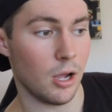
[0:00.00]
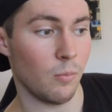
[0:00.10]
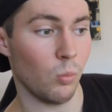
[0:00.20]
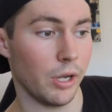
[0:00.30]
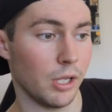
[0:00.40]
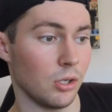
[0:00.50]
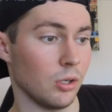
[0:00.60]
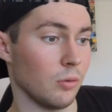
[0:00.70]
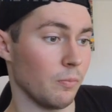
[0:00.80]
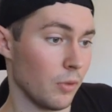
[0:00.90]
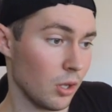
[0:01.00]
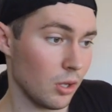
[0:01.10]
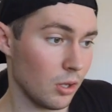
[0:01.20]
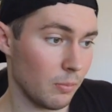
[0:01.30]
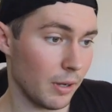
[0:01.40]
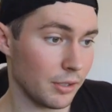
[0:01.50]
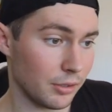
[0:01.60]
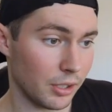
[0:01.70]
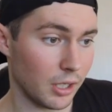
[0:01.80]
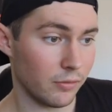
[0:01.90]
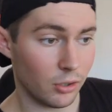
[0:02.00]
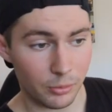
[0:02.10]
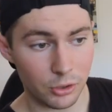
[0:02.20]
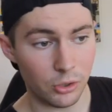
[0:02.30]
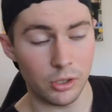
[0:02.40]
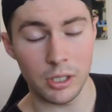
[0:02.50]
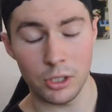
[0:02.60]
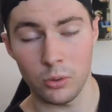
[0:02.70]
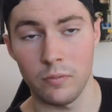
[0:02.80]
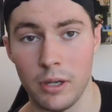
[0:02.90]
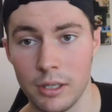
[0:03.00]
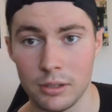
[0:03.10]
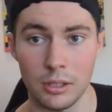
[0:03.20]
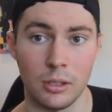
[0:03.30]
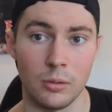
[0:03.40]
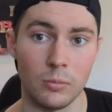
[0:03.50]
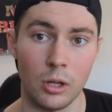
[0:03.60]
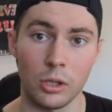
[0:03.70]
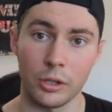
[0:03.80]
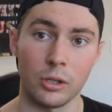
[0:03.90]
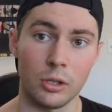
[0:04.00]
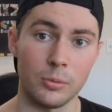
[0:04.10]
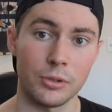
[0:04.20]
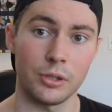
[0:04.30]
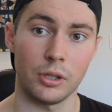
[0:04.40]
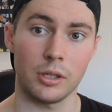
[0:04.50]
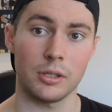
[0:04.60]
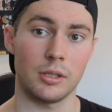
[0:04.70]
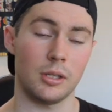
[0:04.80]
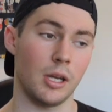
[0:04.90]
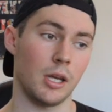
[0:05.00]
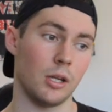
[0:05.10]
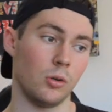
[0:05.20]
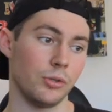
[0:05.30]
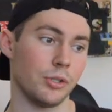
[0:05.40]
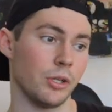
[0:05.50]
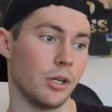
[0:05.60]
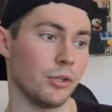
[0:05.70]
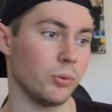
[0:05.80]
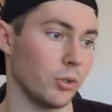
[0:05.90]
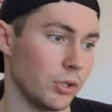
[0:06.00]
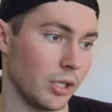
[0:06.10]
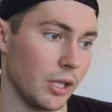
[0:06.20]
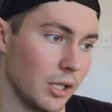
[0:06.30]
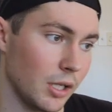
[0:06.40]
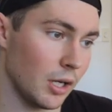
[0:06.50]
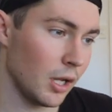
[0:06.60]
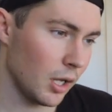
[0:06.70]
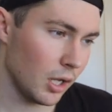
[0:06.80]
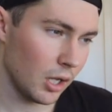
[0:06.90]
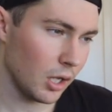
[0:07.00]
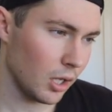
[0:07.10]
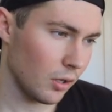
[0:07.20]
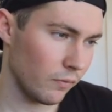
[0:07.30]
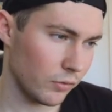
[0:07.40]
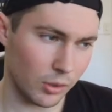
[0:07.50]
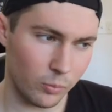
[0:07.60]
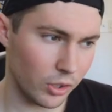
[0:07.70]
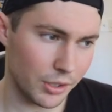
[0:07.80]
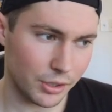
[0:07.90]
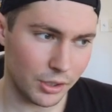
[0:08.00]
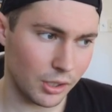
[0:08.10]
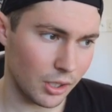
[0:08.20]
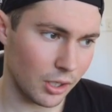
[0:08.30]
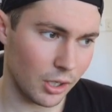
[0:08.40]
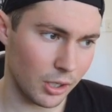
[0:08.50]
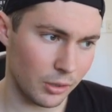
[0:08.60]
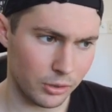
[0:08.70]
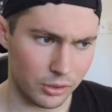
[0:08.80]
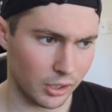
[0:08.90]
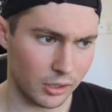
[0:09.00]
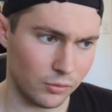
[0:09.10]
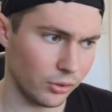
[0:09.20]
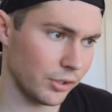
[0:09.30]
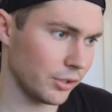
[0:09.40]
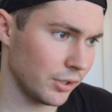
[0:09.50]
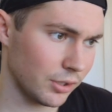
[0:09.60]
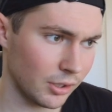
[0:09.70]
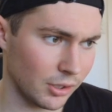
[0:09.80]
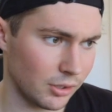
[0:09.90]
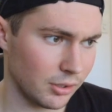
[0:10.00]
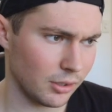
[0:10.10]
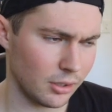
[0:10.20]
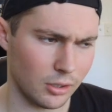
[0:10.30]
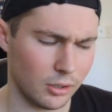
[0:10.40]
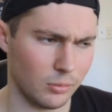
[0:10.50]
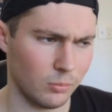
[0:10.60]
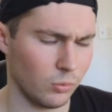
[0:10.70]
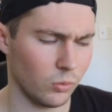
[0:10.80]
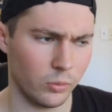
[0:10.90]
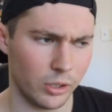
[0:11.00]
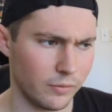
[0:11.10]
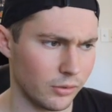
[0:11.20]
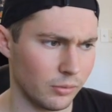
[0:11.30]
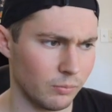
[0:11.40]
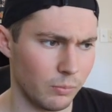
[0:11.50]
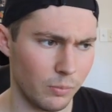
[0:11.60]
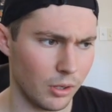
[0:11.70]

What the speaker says: way to basically have an opportunity to invest in a lot of global stocks. And also I just want to say that for some reason they give all these discounts or whatever.